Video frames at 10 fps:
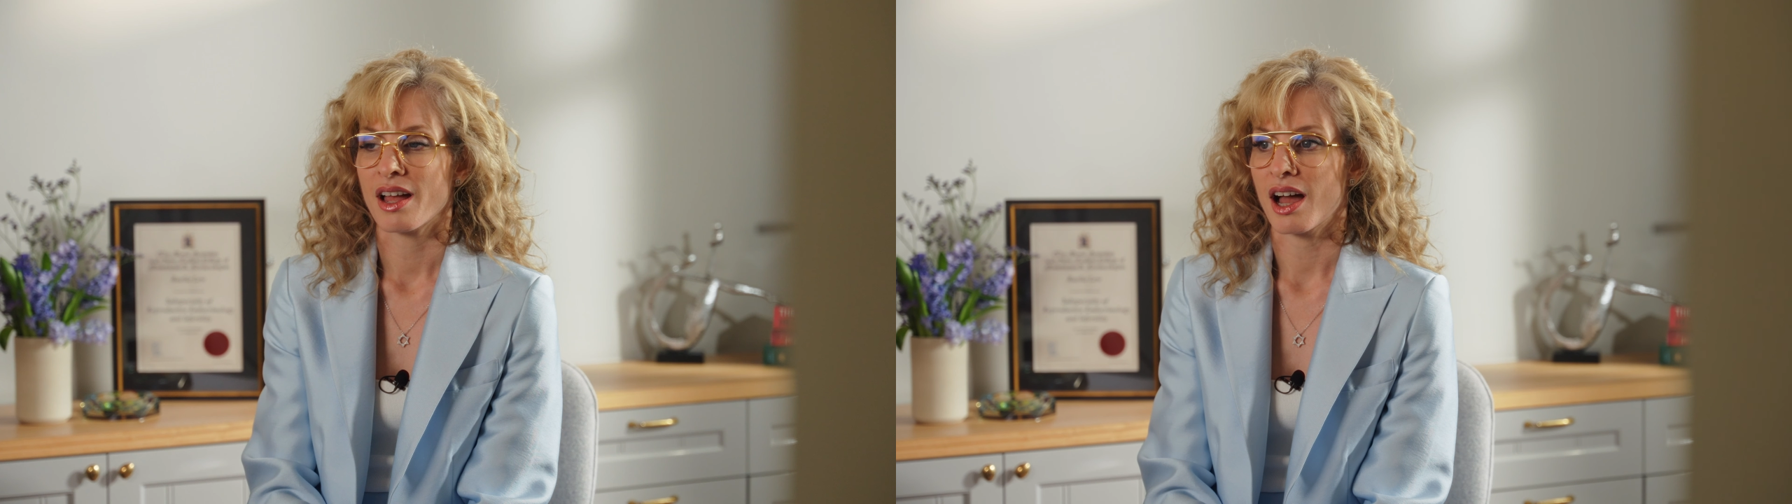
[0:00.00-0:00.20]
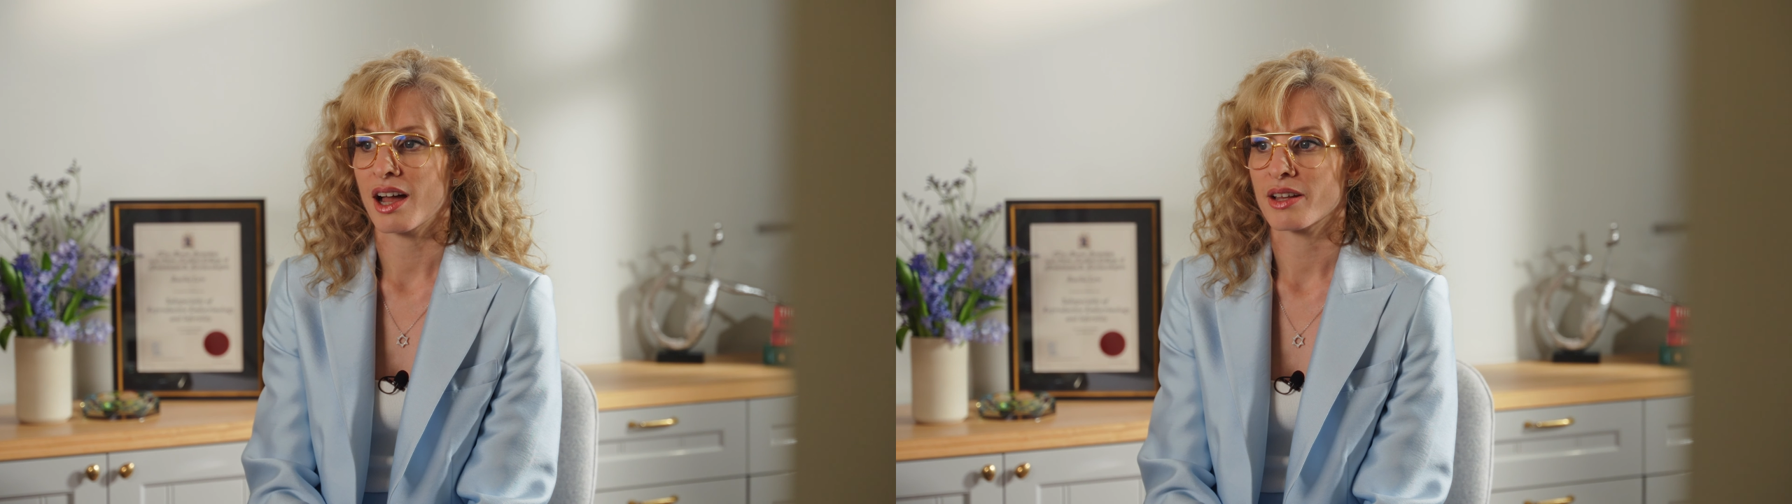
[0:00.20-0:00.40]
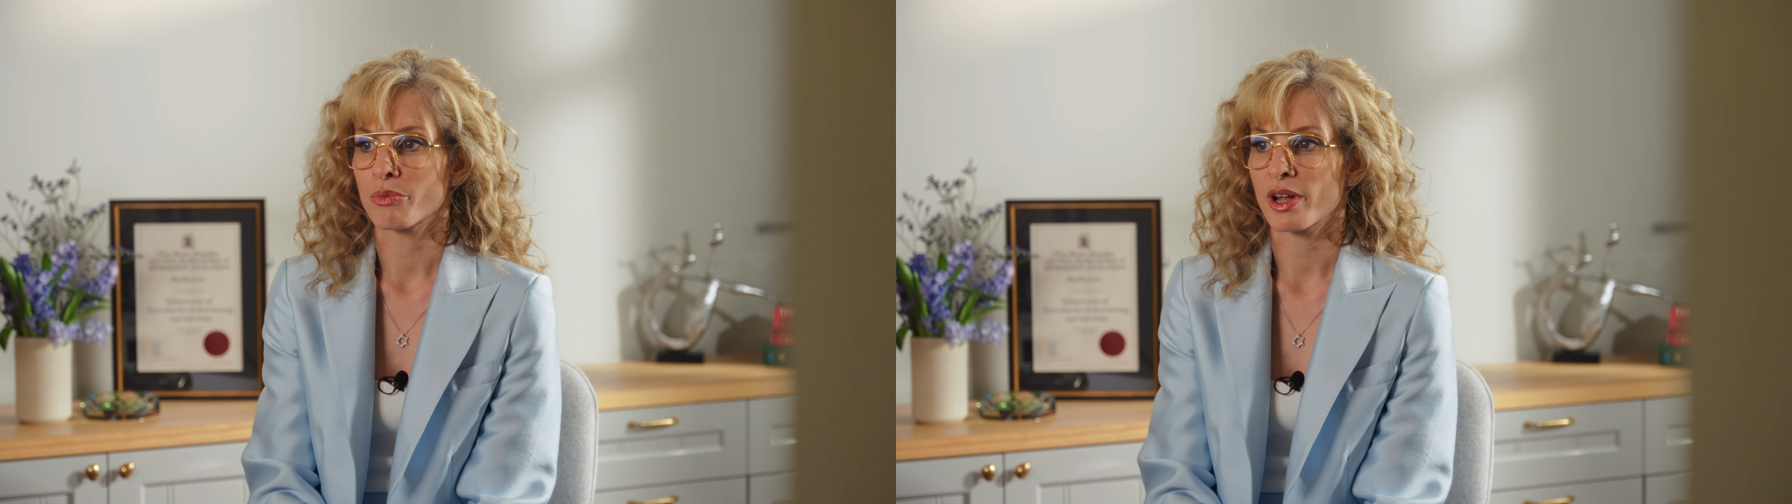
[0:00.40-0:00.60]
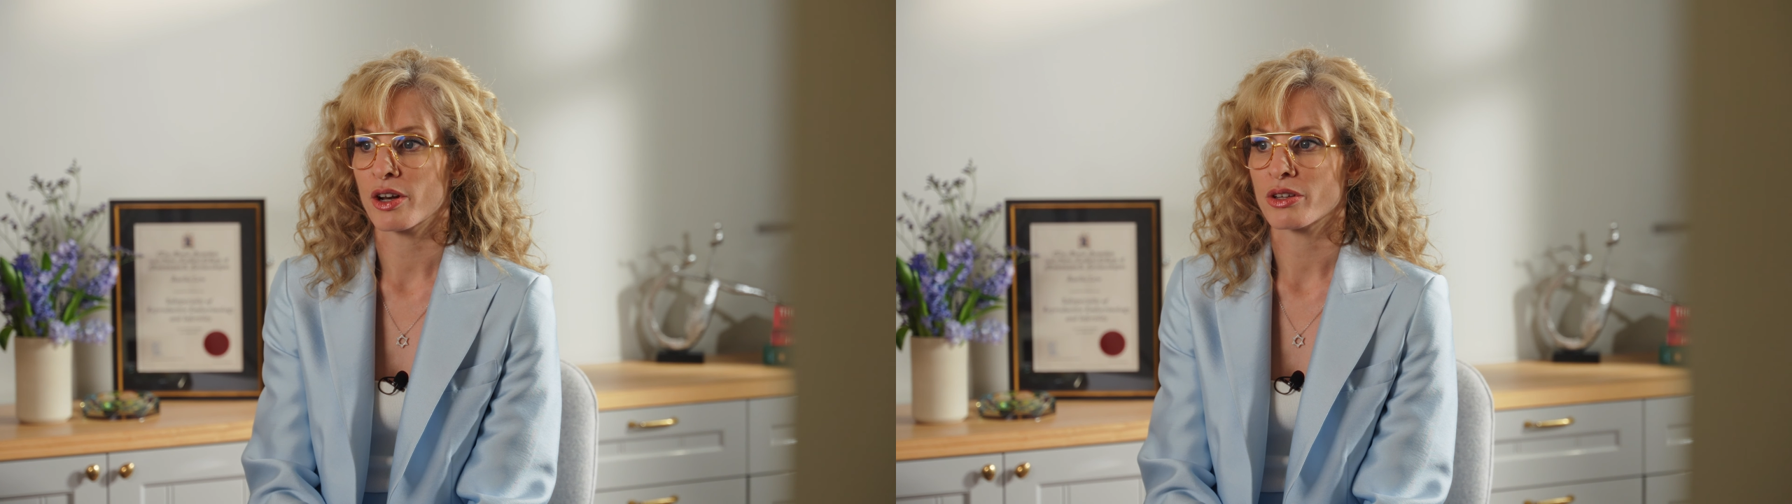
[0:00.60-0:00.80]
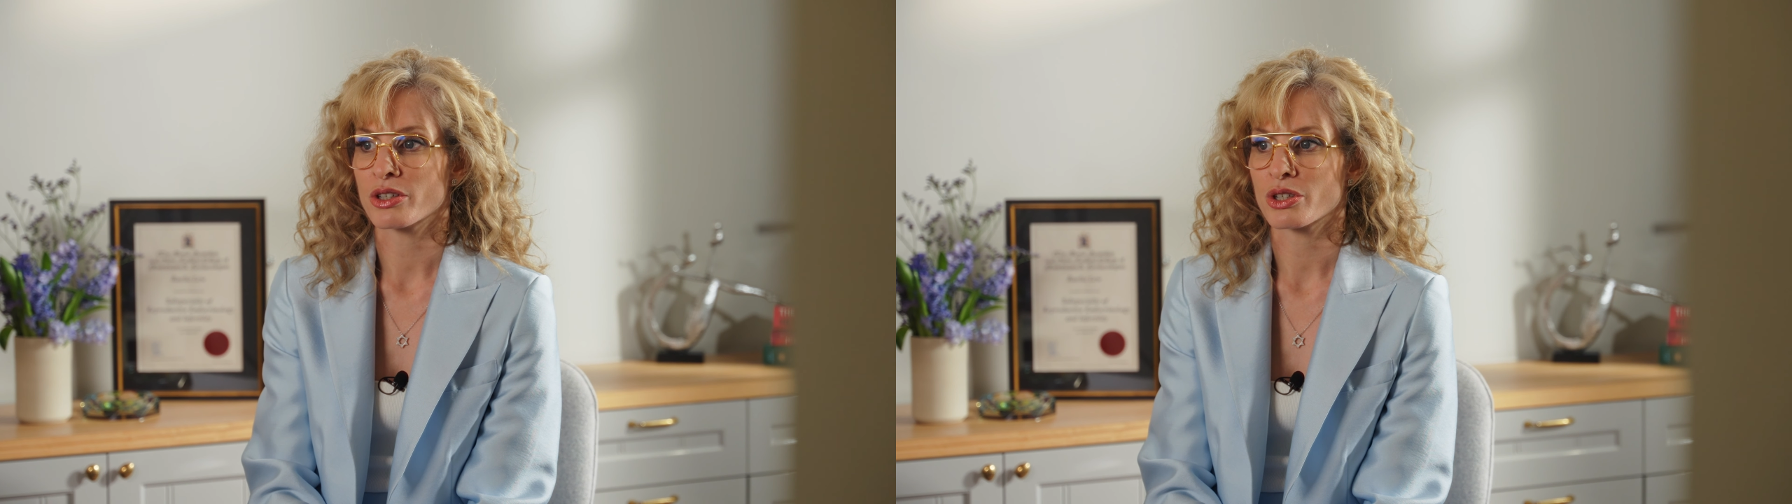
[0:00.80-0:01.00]
I went
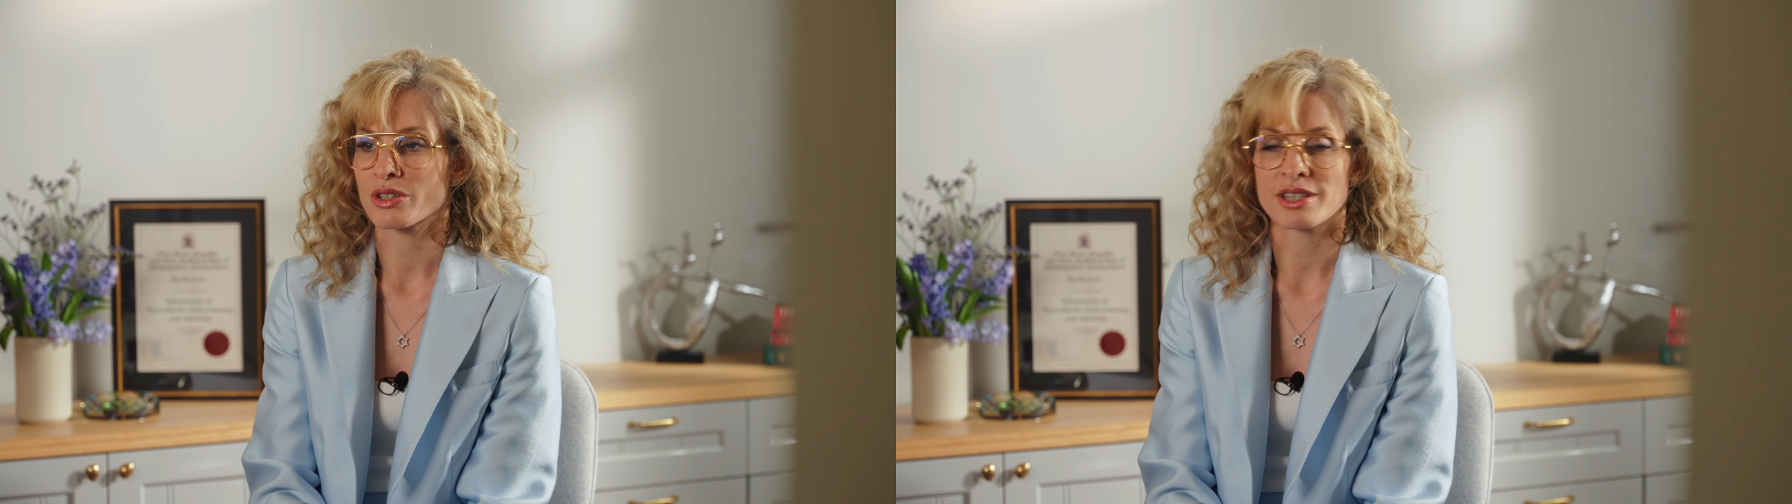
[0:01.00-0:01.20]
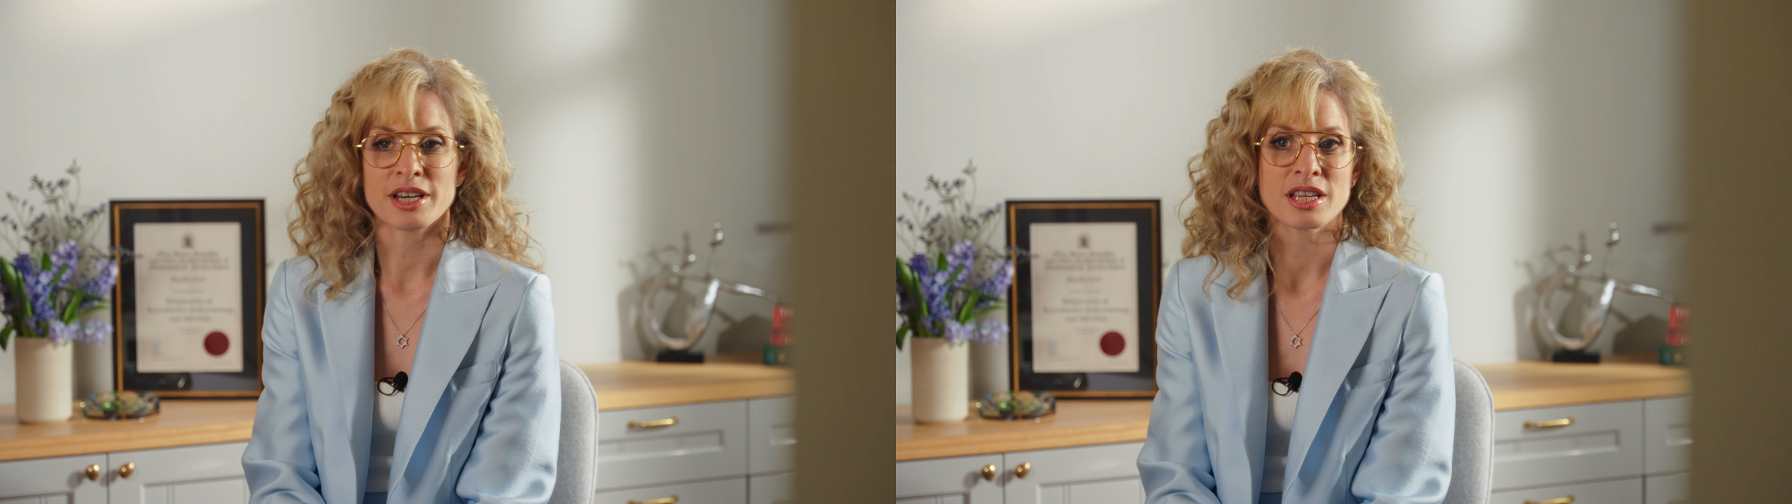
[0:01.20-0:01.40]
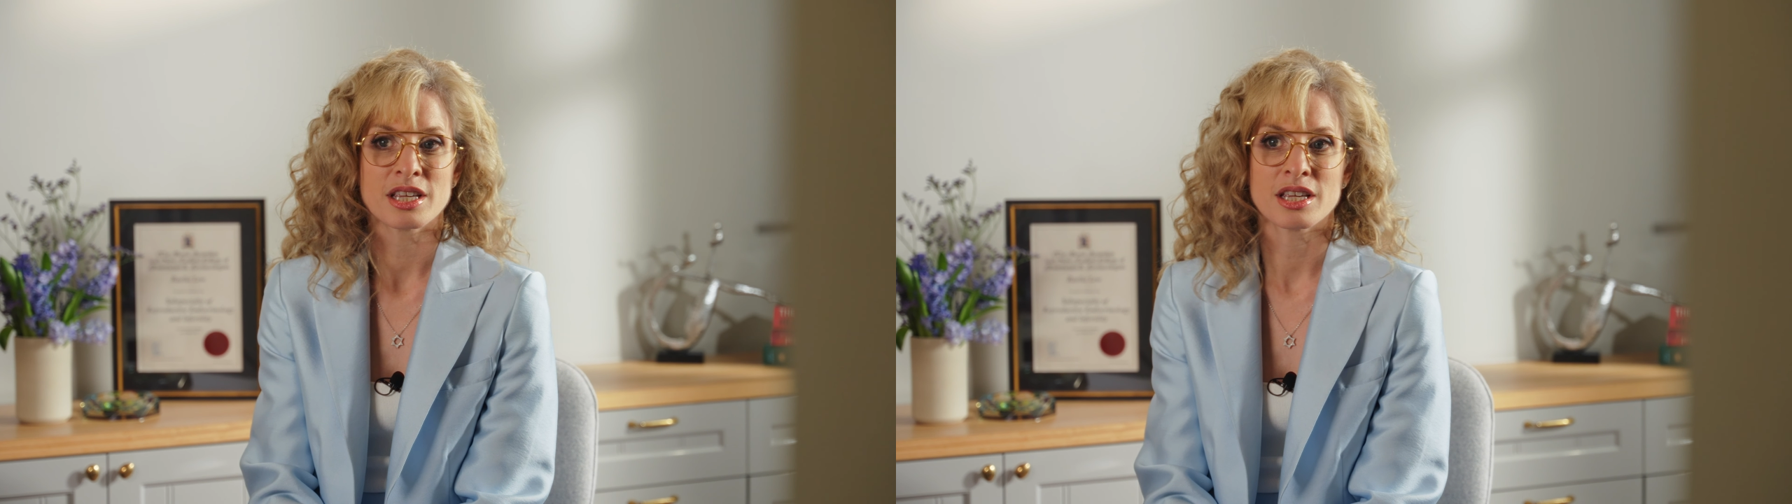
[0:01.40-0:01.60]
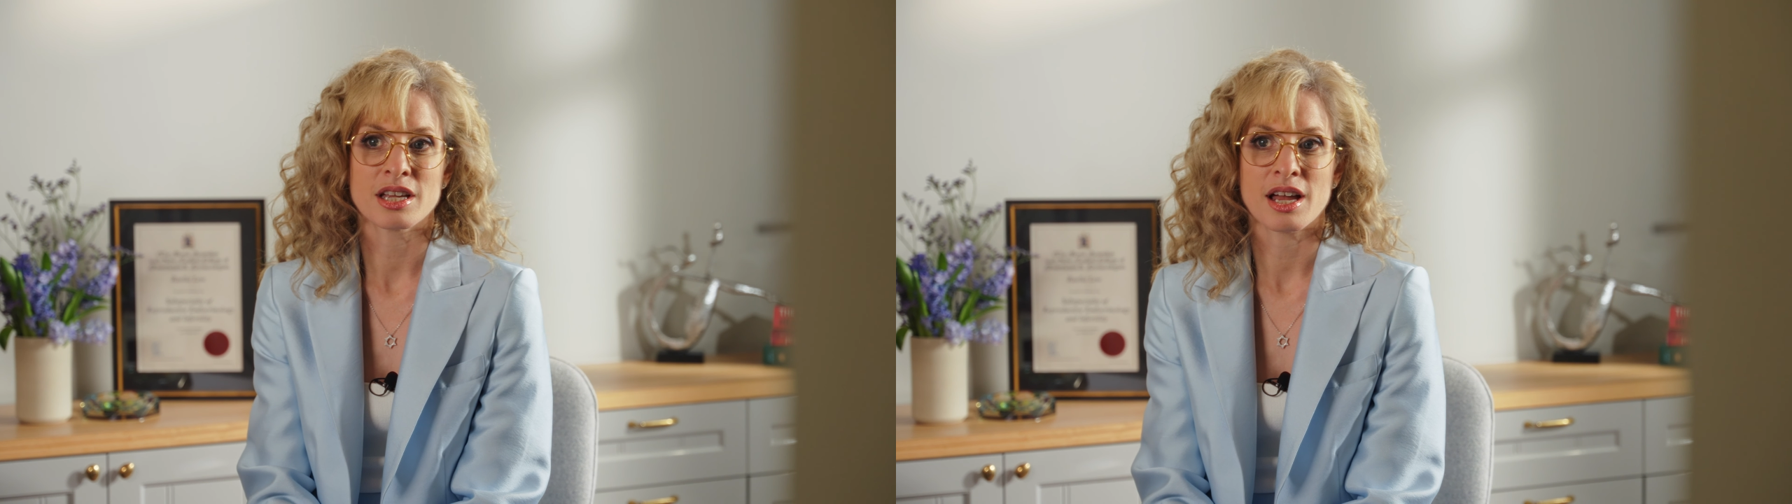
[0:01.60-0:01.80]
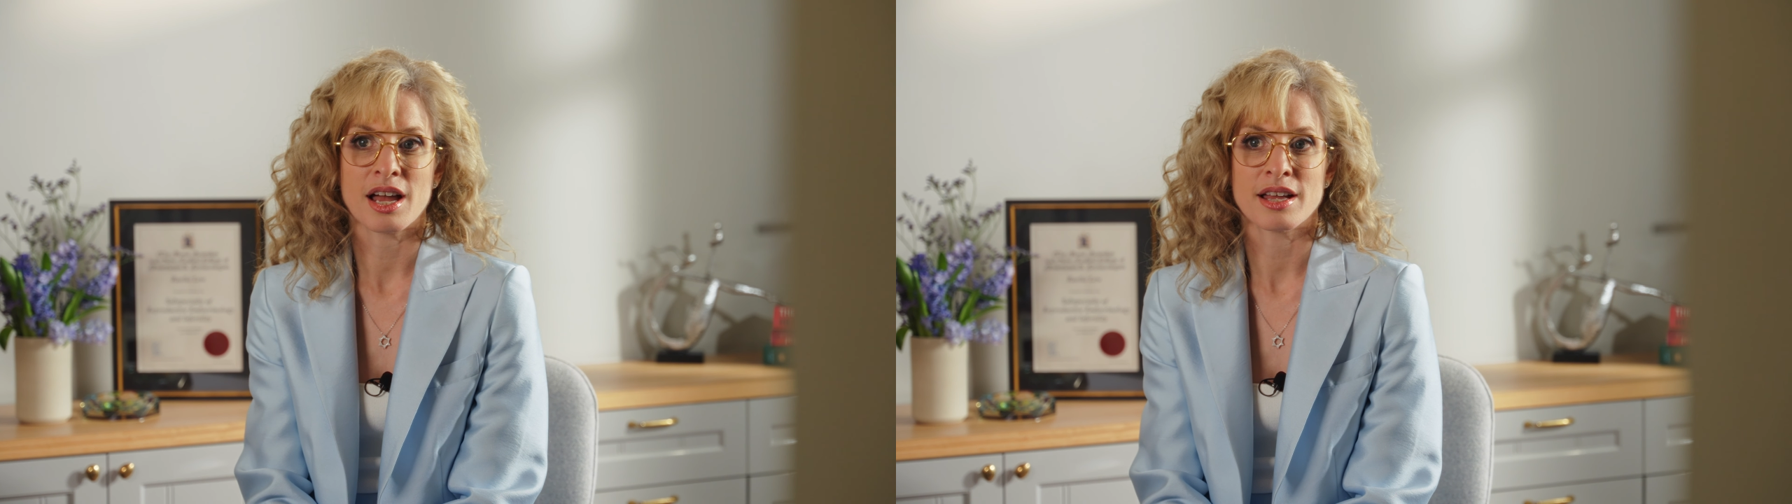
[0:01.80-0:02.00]
on to study
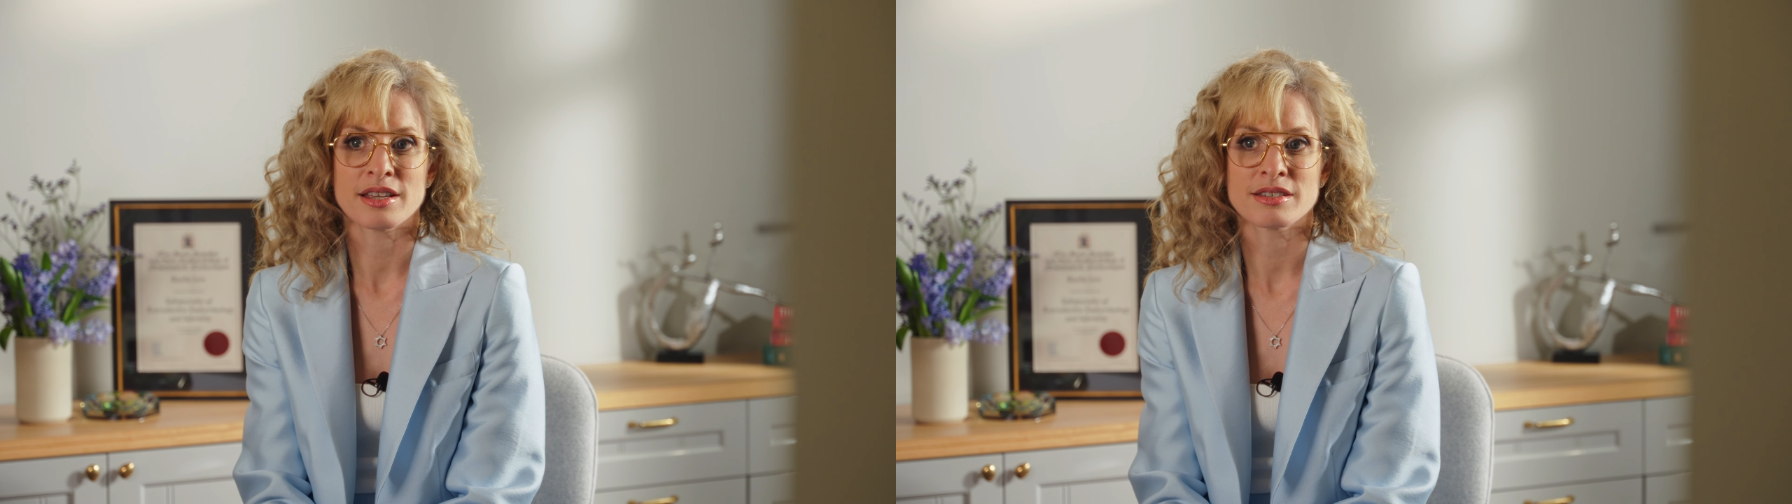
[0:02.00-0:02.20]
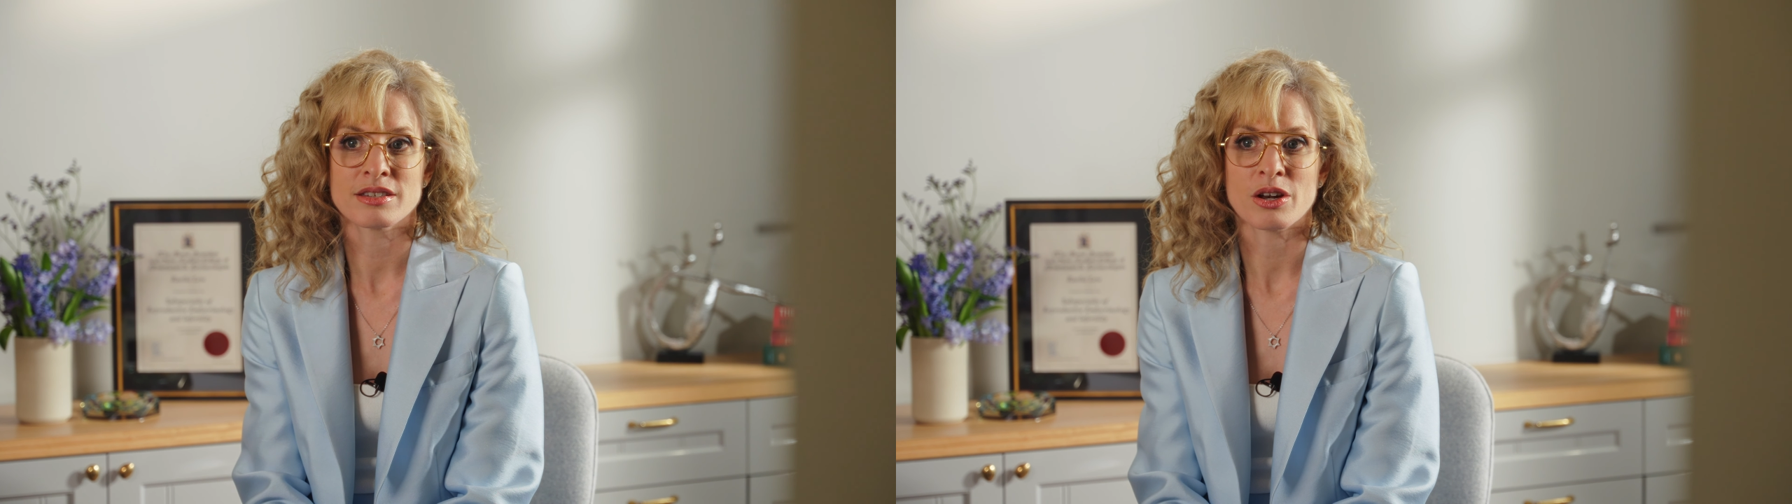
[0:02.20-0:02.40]
as